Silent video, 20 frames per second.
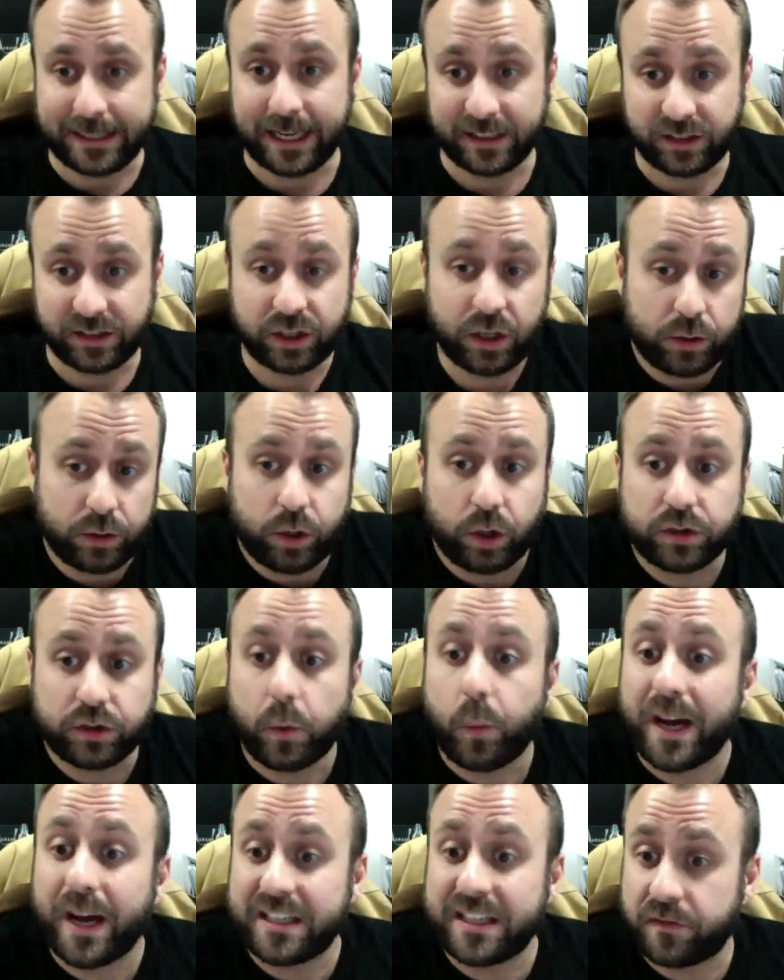so not to
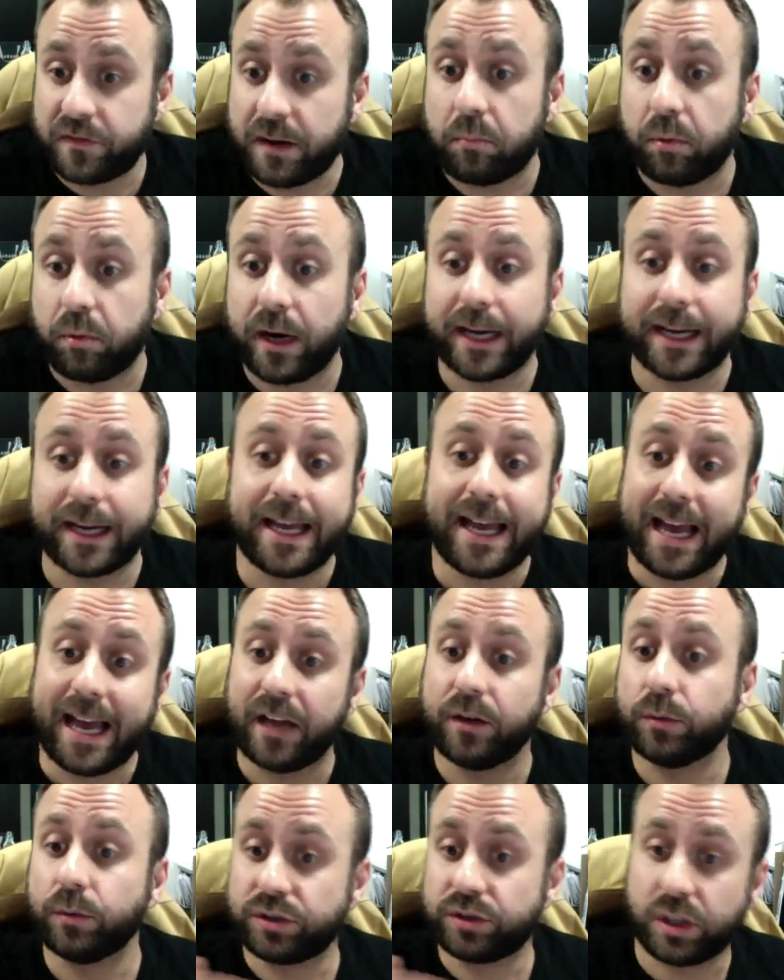waste fabric, and
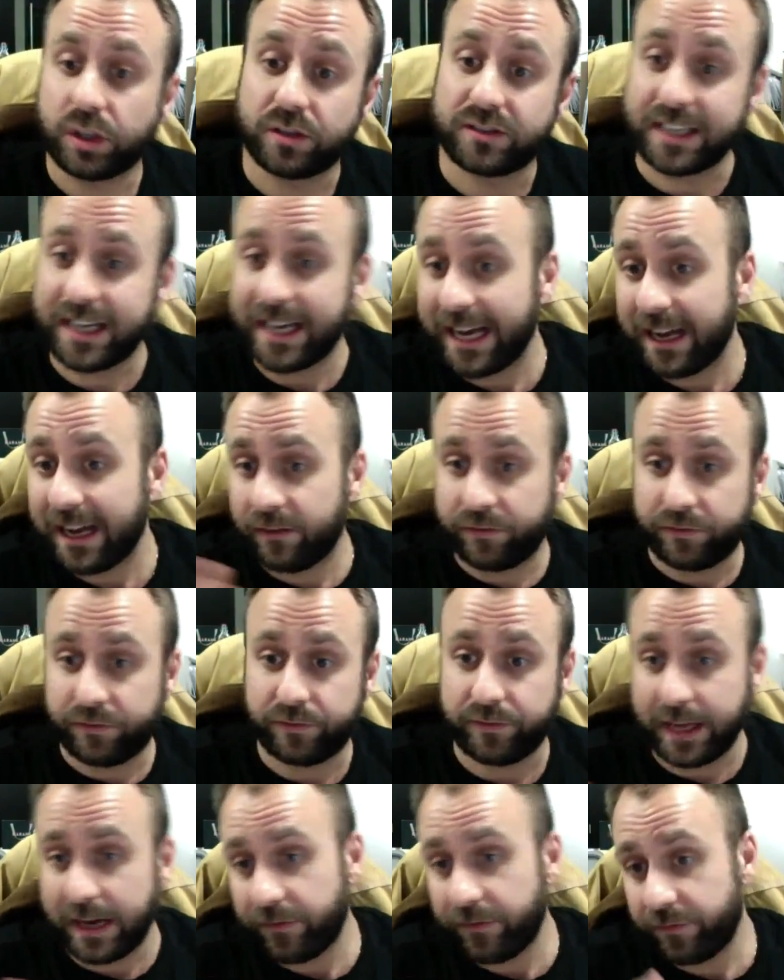also to have
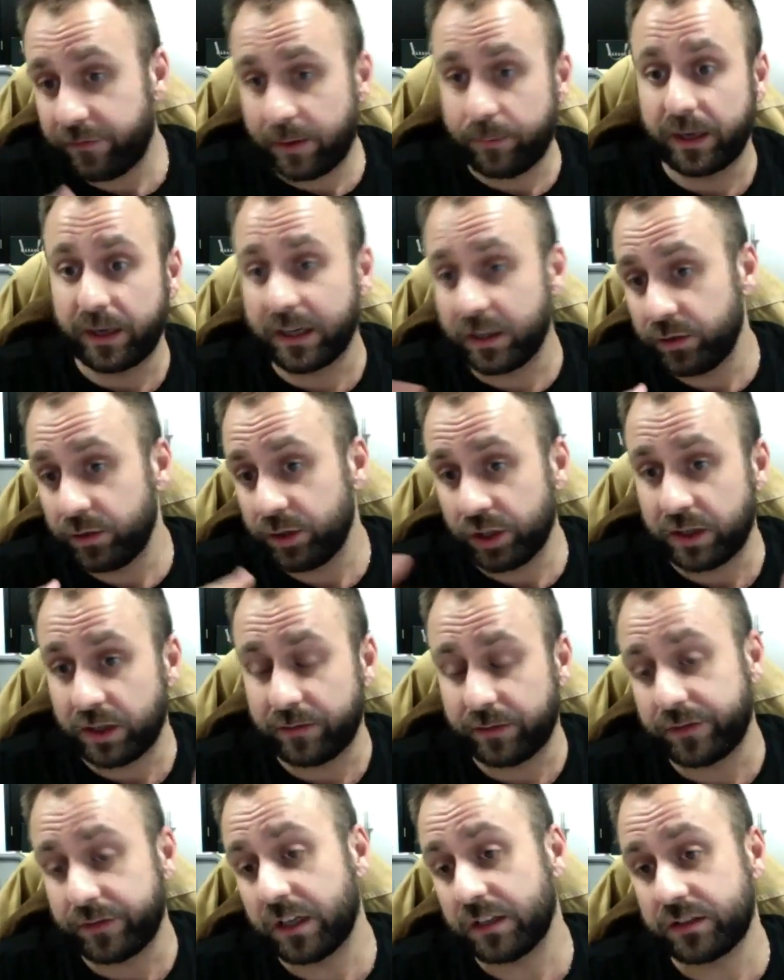that fabric and you can have a
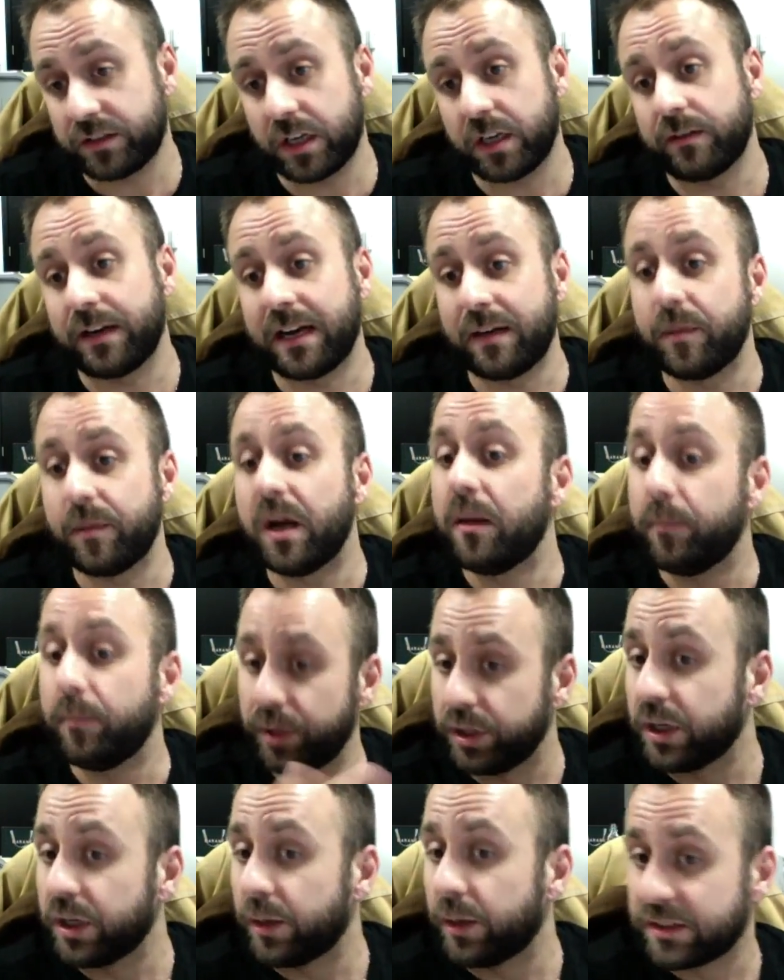fast turnaround, but you
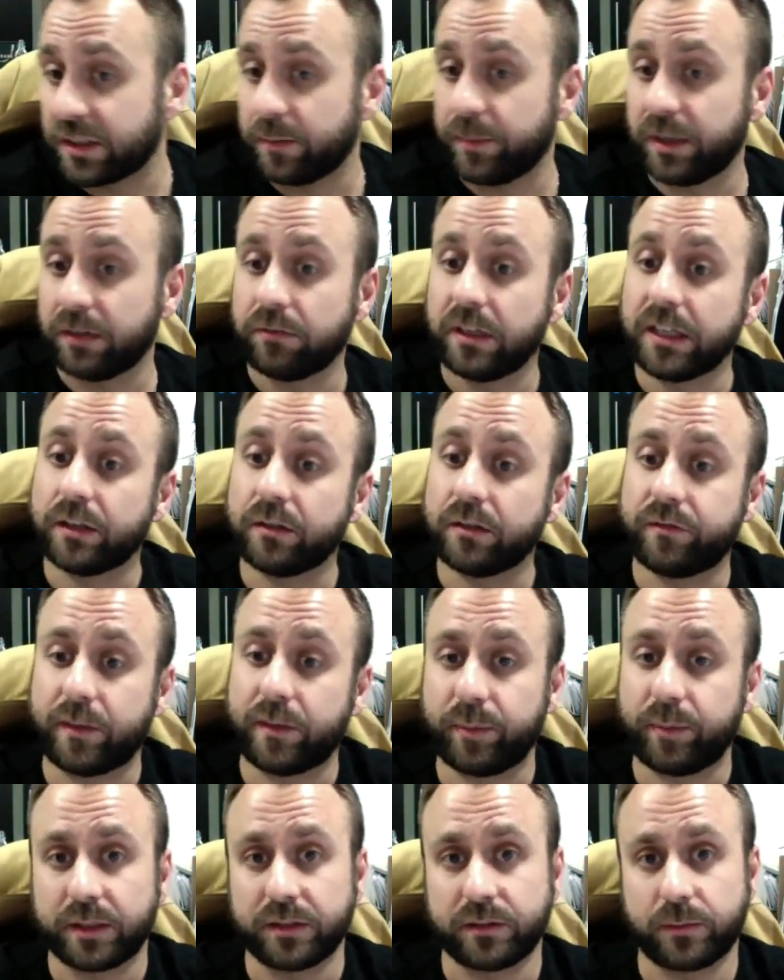know it's going to be a really good
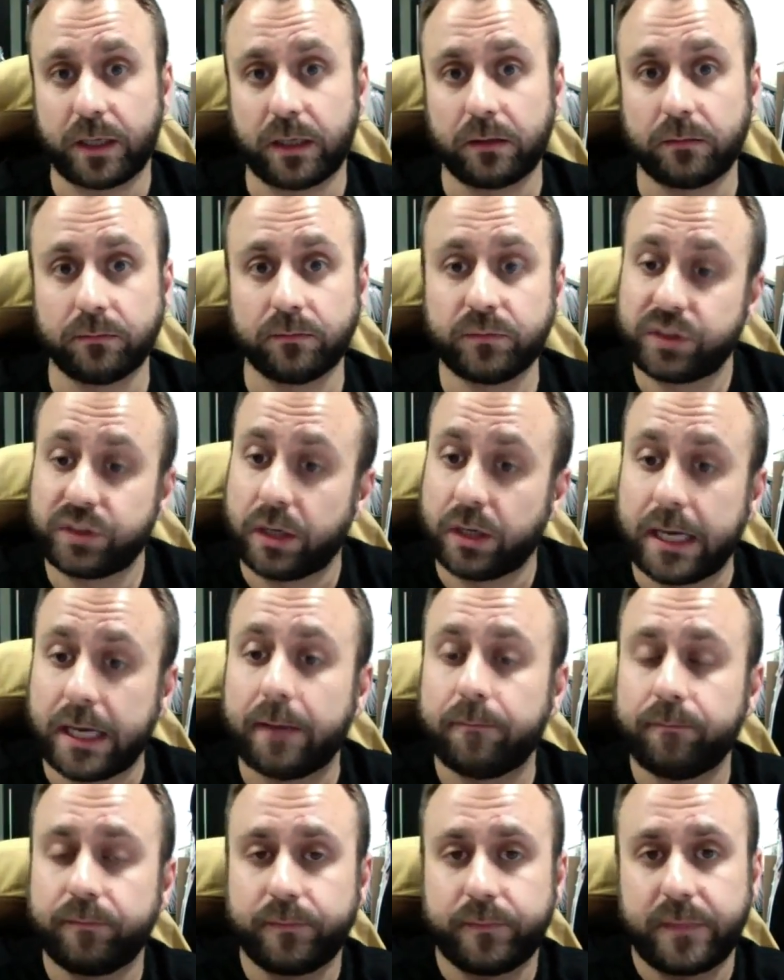fabric as well. So yeah,
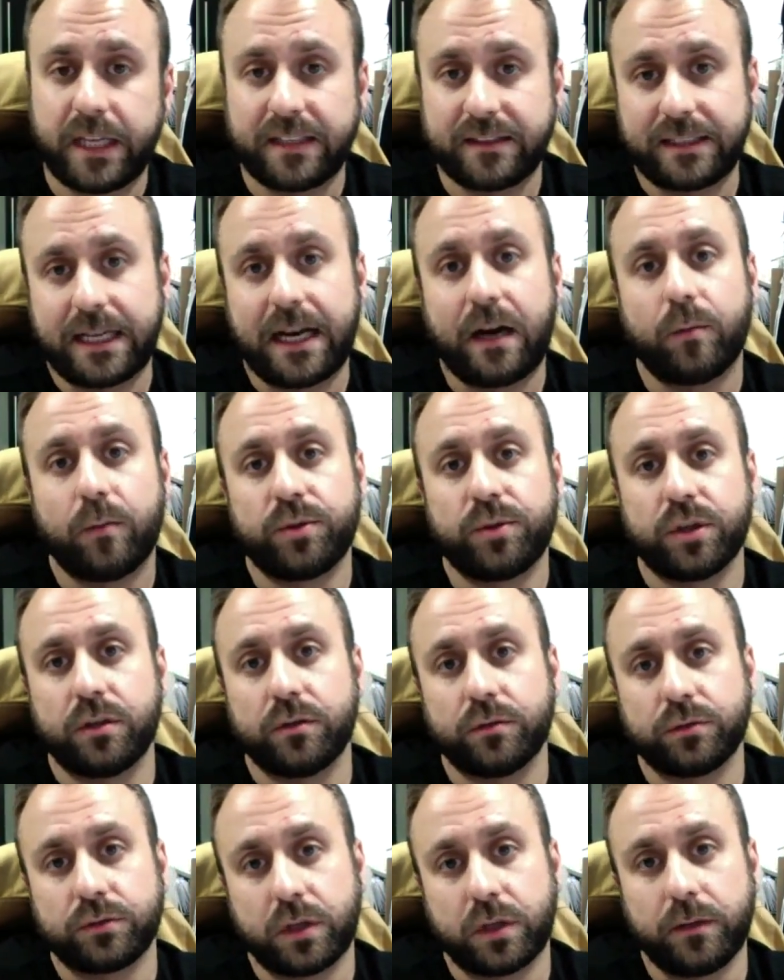that's that option
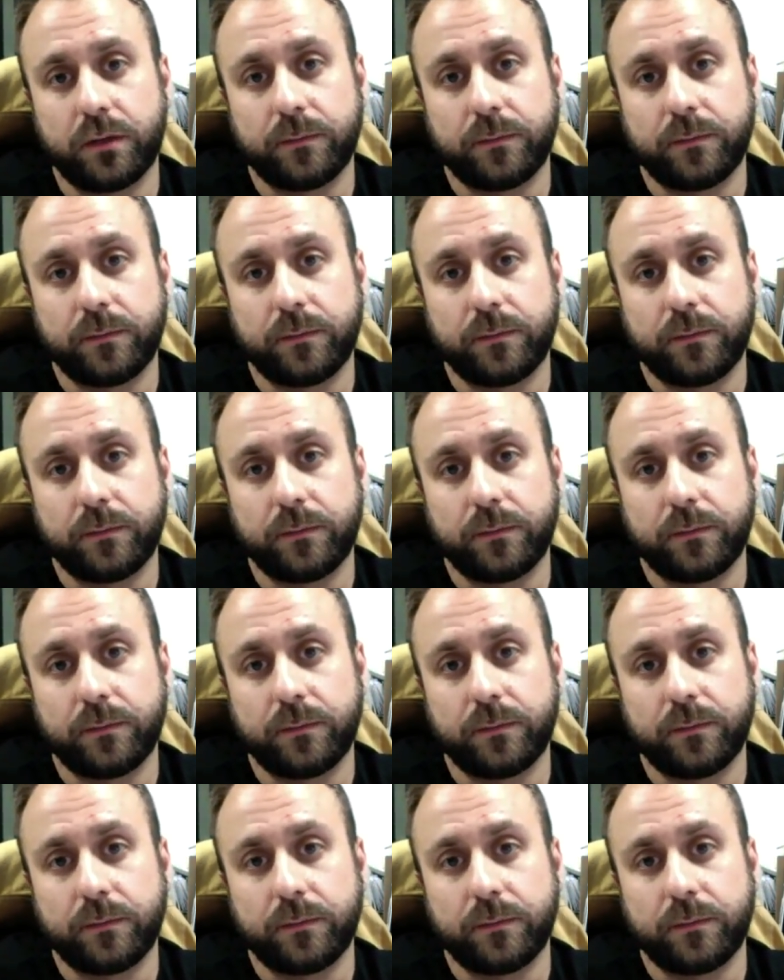also.